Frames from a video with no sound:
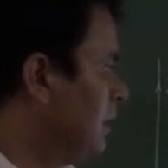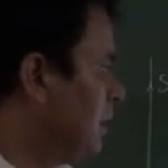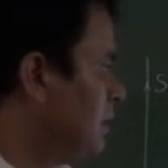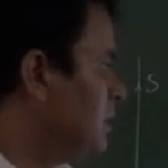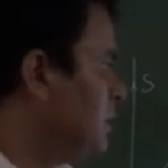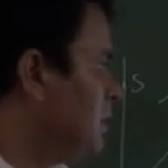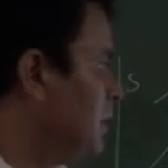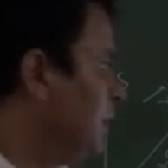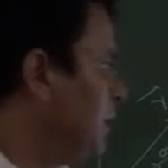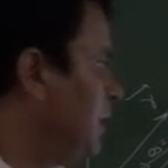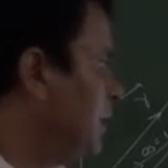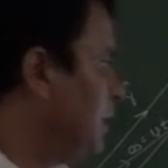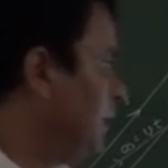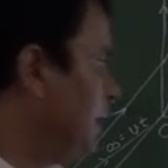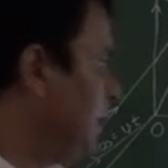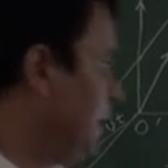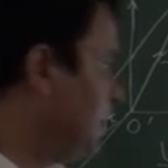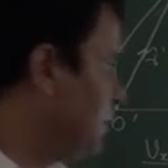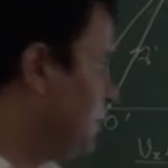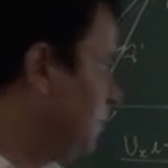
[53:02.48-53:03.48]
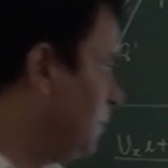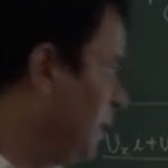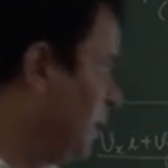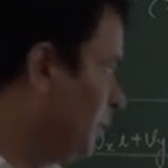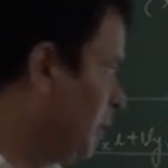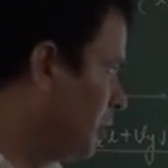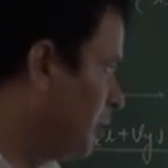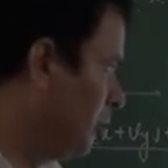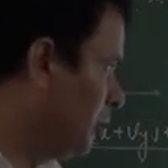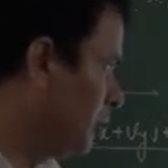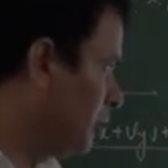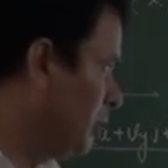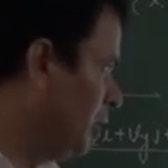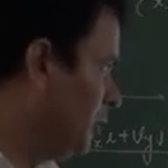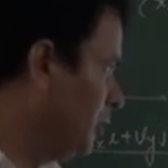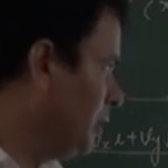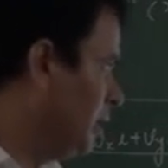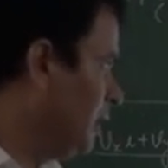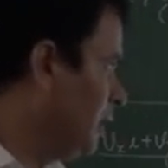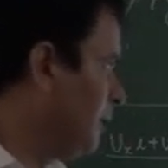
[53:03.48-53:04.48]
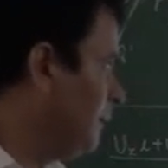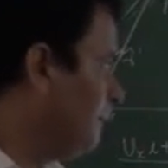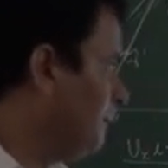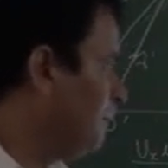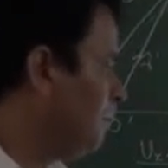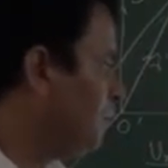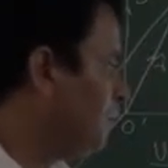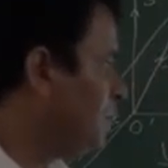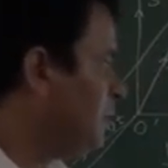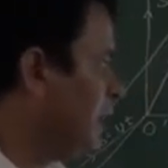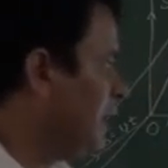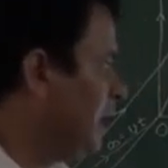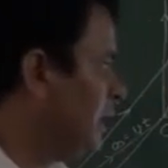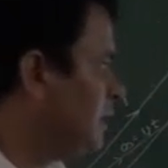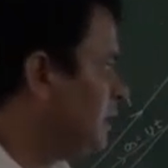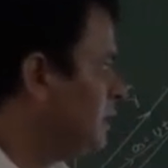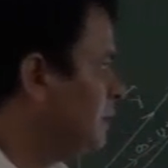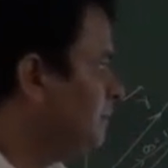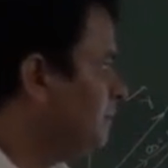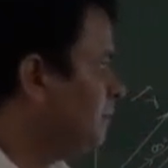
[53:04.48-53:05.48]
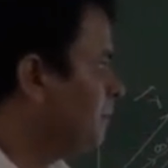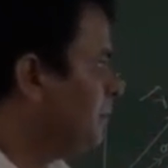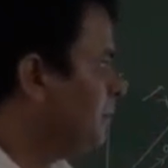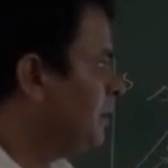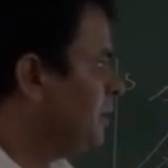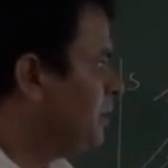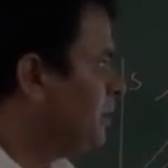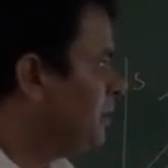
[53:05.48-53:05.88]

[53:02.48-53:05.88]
Thus, it may be concluded that